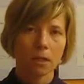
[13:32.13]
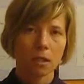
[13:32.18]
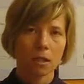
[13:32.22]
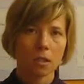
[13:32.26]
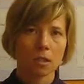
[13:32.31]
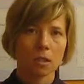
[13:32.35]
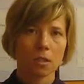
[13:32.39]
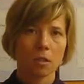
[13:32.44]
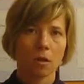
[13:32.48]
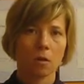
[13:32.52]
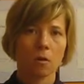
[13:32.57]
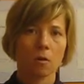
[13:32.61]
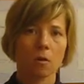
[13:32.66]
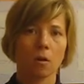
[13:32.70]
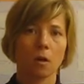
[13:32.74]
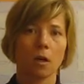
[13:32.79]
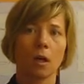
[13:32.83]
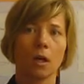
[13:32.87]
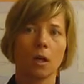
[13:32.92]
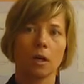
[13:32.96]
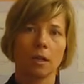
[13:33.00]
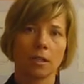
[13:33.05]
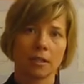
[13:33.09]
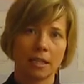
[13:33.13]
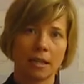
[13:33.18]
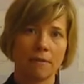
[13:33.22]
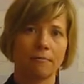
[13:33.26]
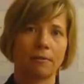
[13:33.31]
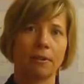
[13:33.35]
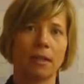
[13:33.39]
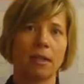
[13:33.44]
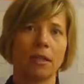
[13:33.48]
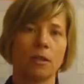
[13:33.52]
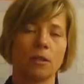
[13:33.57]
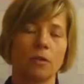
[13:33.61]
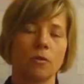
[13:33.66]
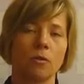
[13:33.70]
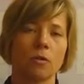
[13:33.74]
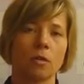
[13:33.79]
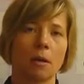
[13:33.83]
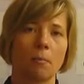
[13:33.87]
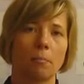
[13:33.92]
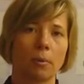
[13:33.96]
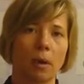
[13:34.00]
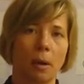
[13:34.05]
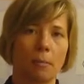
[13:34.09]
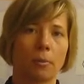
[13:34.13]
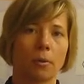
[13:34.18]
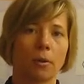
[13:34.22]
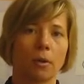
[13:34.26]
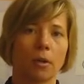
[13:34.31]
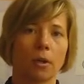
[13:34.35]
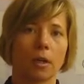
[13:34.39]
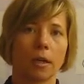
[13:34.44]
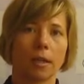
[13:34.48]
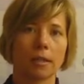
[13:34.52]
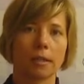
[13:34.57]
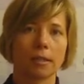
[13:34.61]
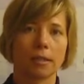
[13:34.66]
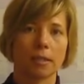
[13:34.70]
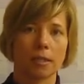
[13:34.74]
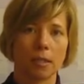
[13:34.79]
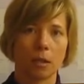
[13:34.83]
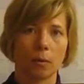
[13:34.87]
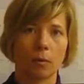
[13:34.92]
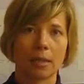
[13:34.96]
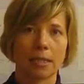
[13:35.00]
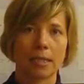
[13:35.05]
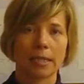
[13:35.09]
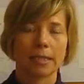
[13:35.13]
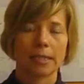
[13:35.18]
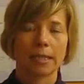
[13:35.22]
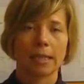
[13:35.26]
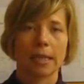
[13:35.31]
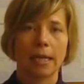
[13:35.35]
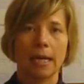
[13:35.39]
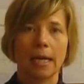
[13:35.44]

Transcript: So definitely use a proper sequence.